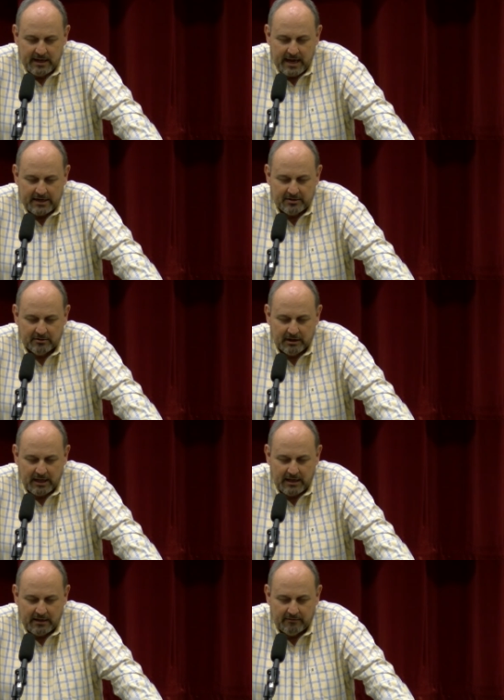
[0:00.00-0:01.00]
and your
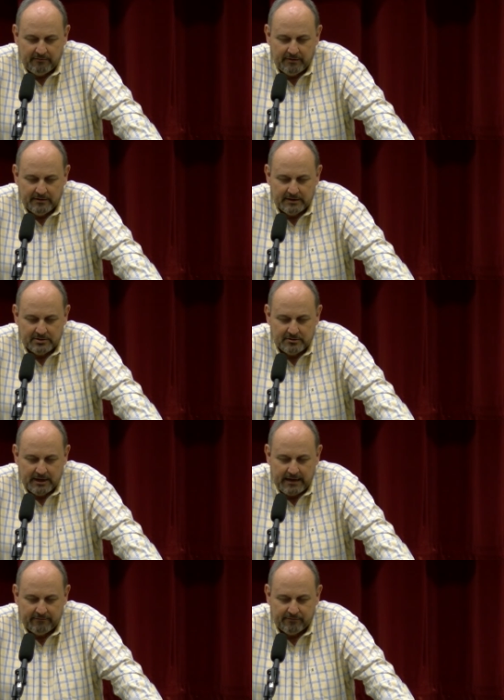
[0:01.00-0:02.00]
love that you
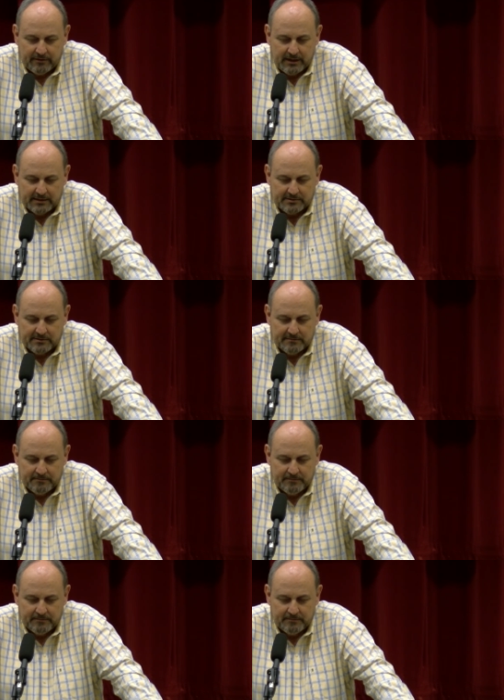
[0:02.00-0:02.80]
have for us.